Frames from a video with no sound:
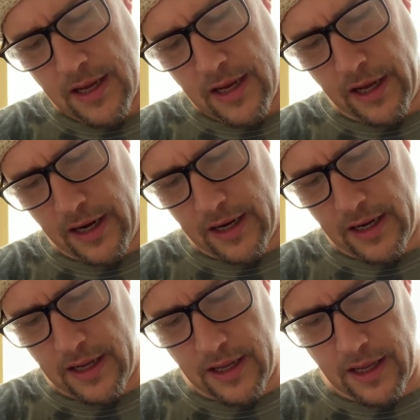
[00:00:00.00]
an
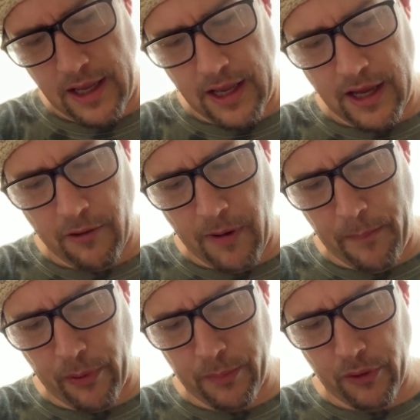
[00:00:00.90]

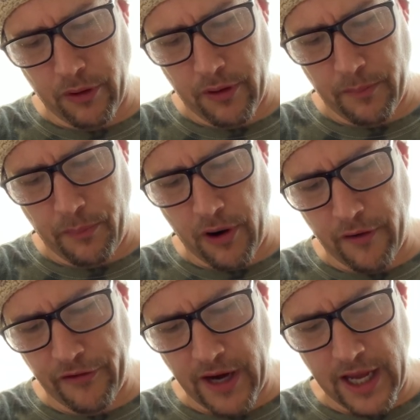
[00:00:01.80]
irreparable
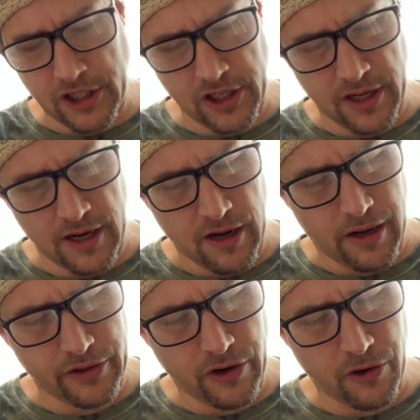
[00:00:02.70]
profanation
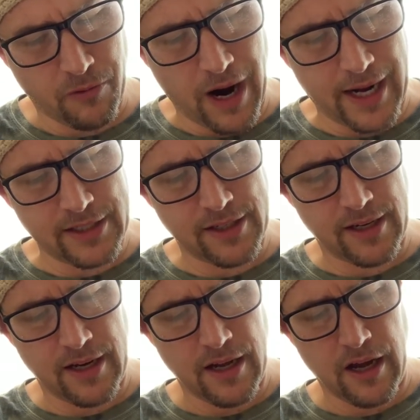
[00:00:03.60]
on the
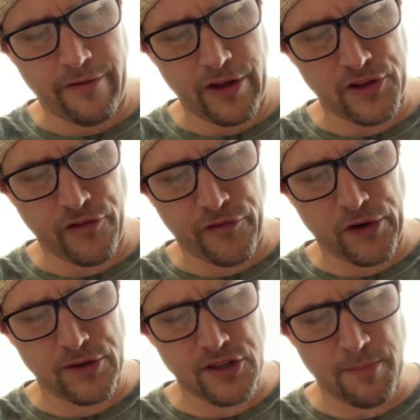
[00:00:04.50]
horizon of his
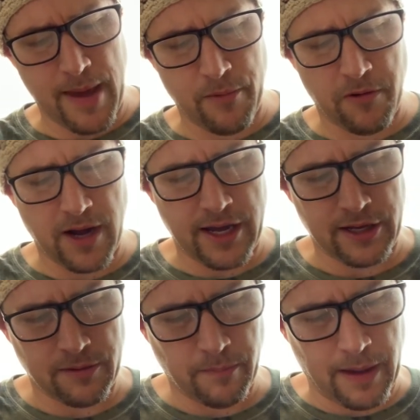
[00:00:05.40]
first
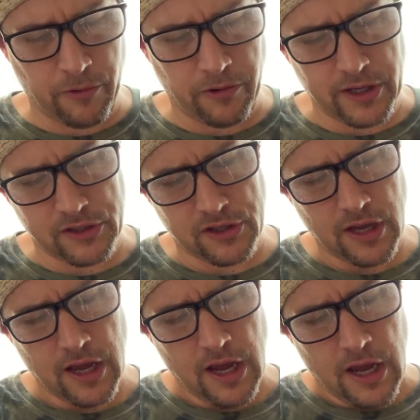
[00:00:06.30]
memories,
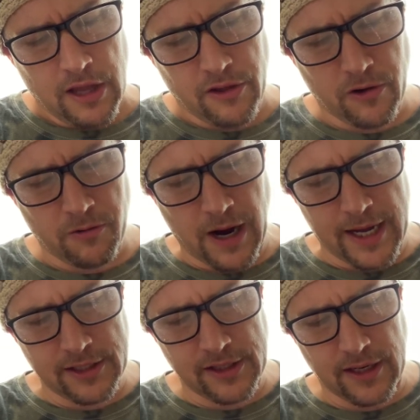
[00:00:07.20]
the
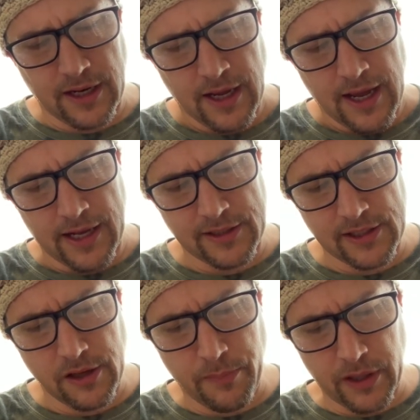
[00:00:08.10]
horizon and
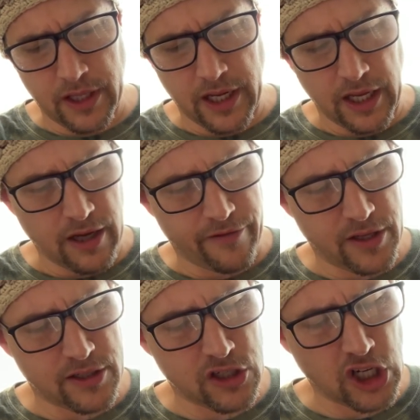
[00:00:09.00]
stability of
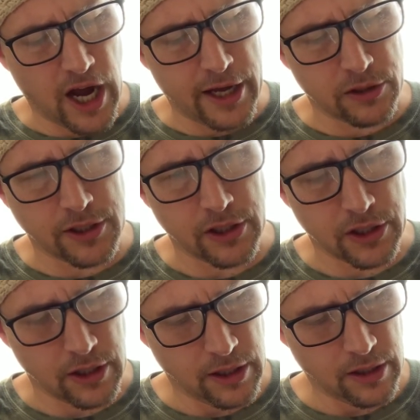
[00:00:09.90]
his childhood,